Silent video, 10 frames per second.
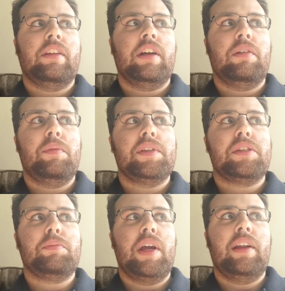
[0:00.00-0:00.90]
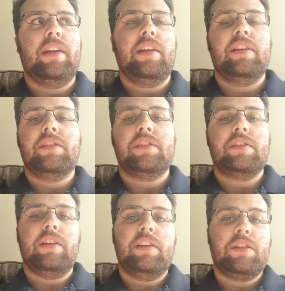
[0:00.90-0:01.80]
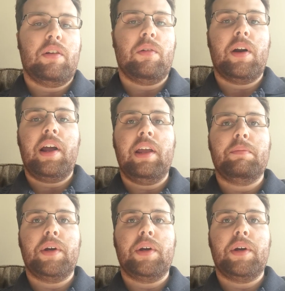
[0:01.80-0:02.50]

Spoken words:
the government spent is all right,